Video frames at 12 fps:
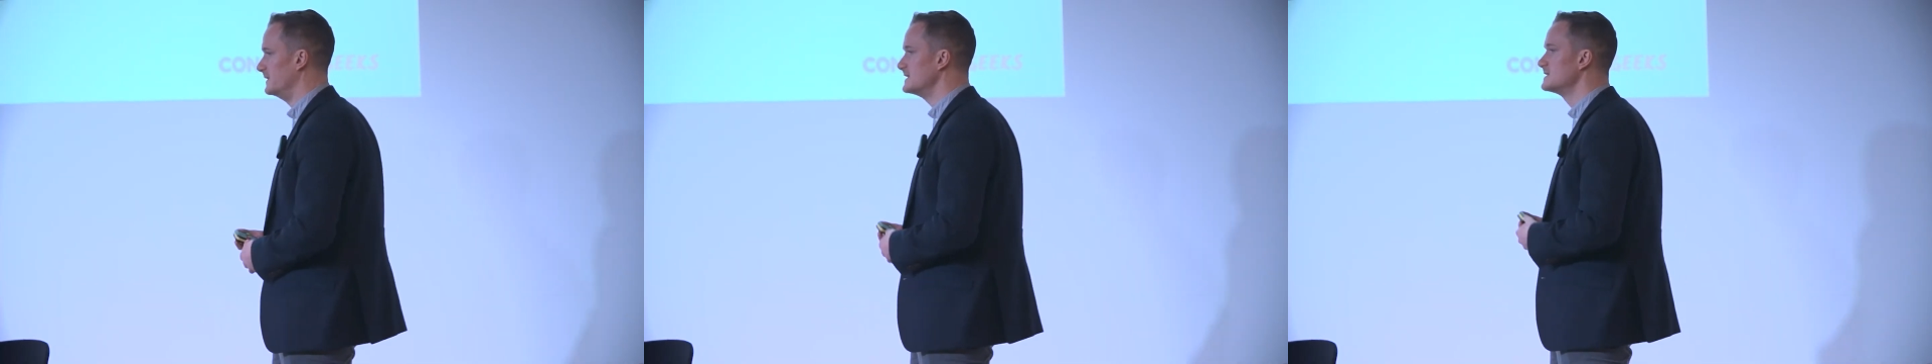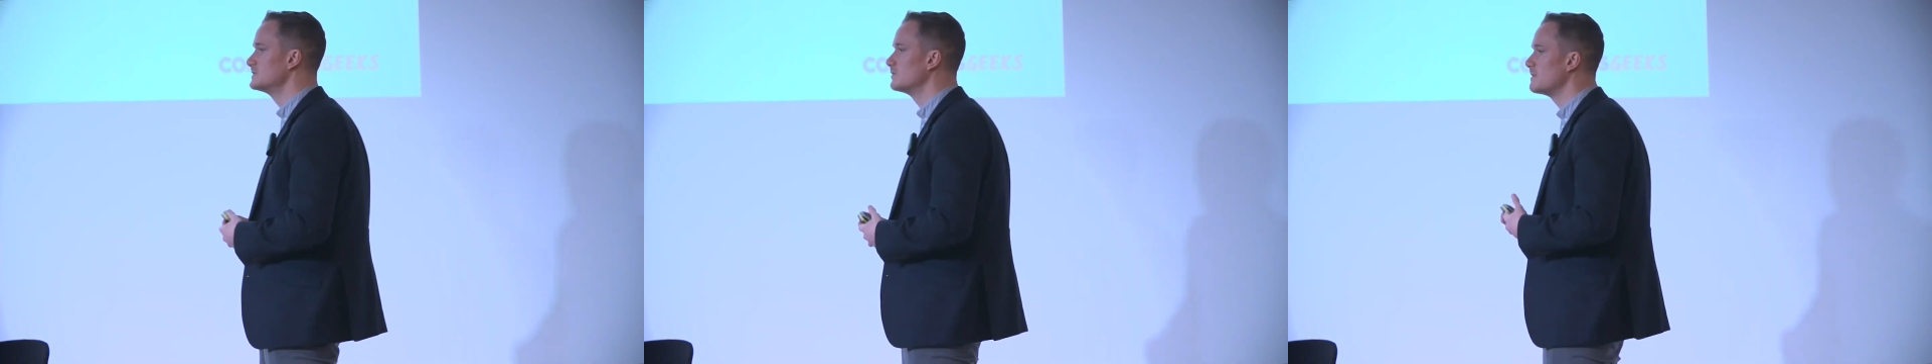
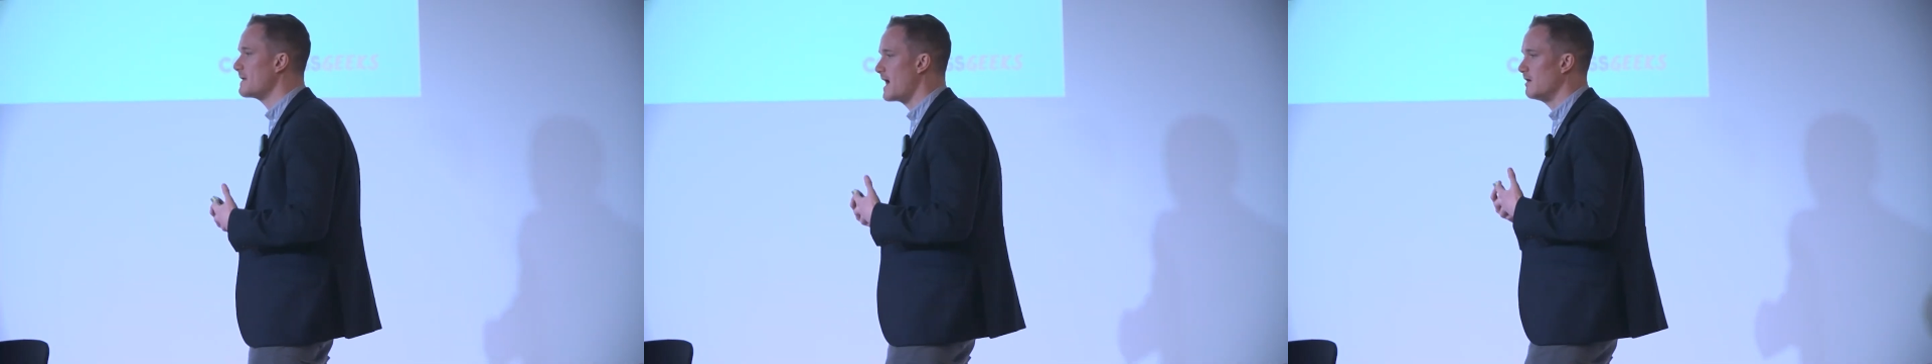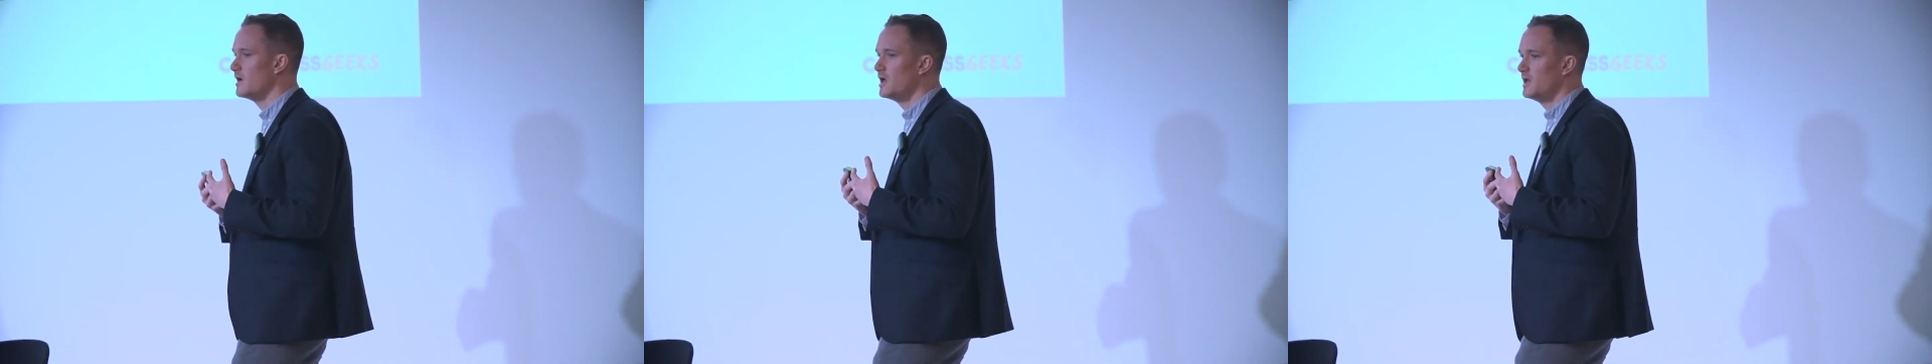This is all
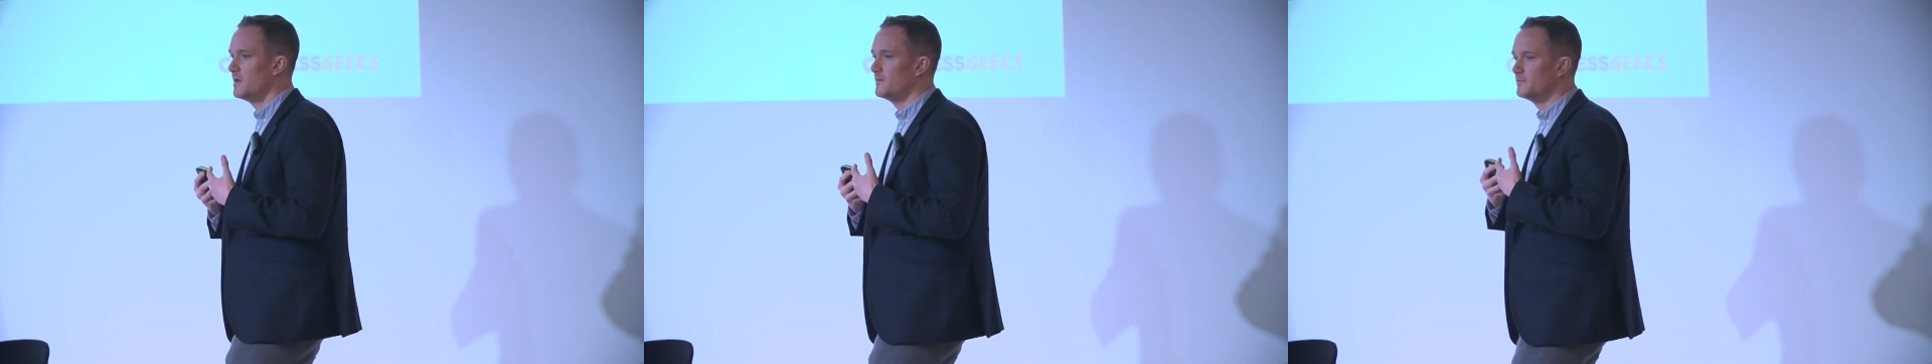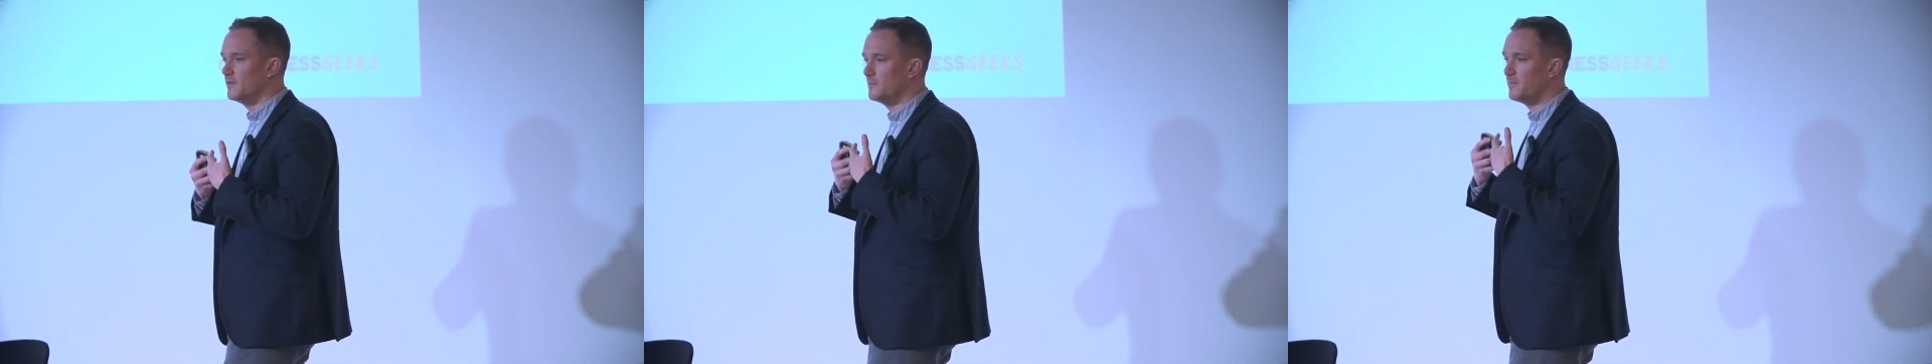about
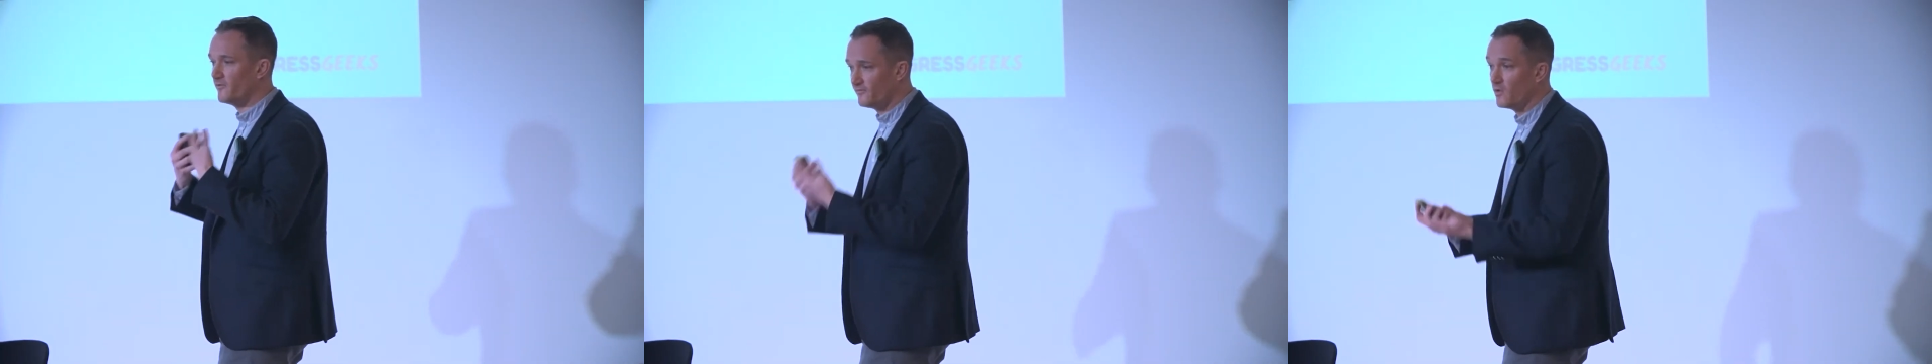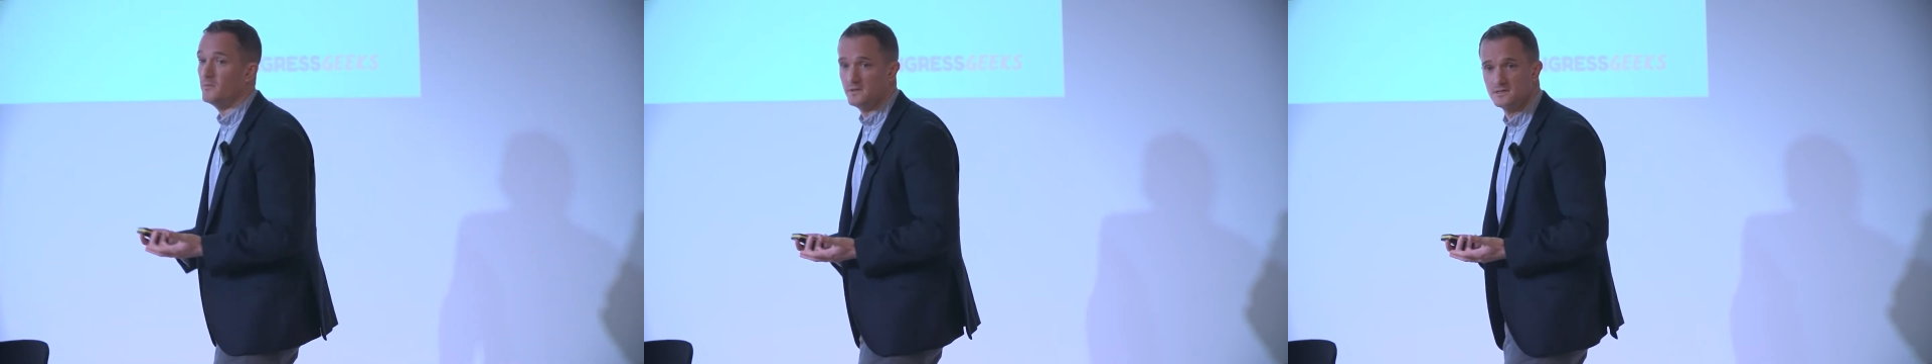the
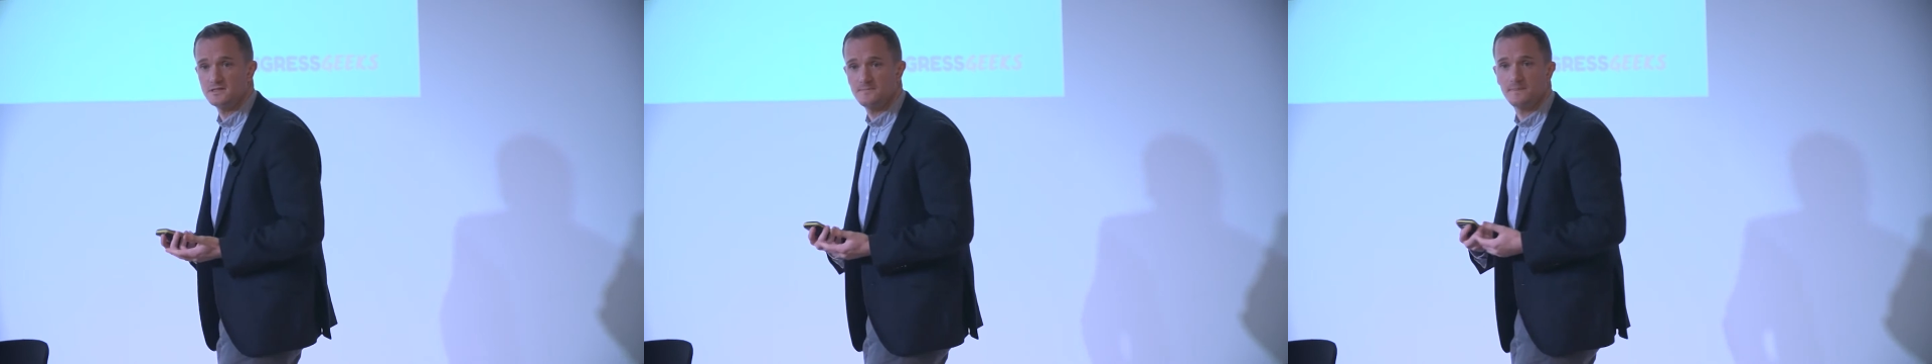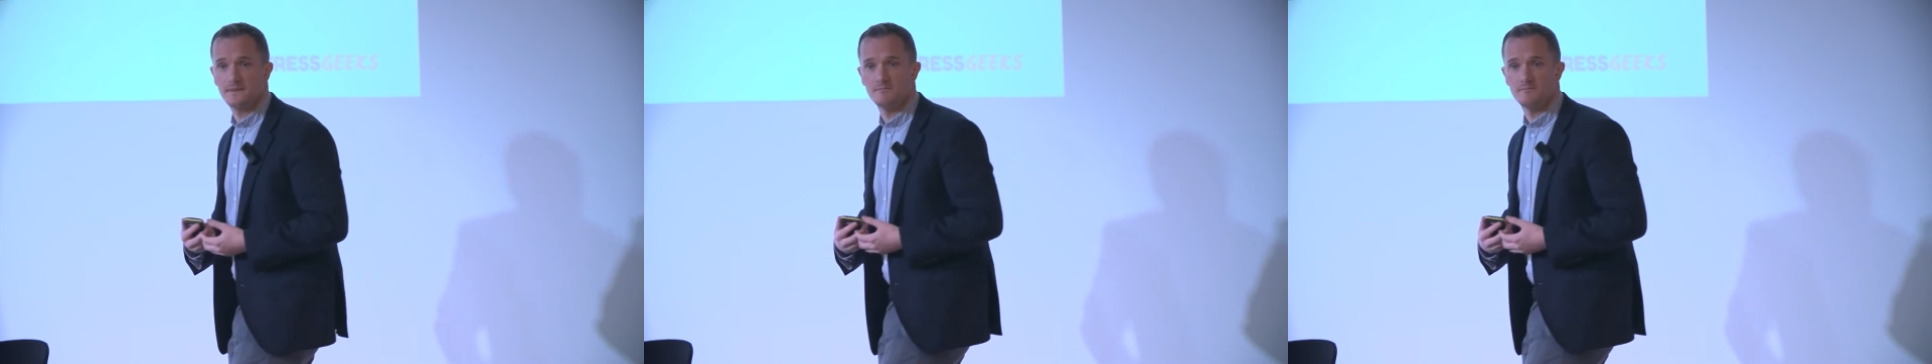performance,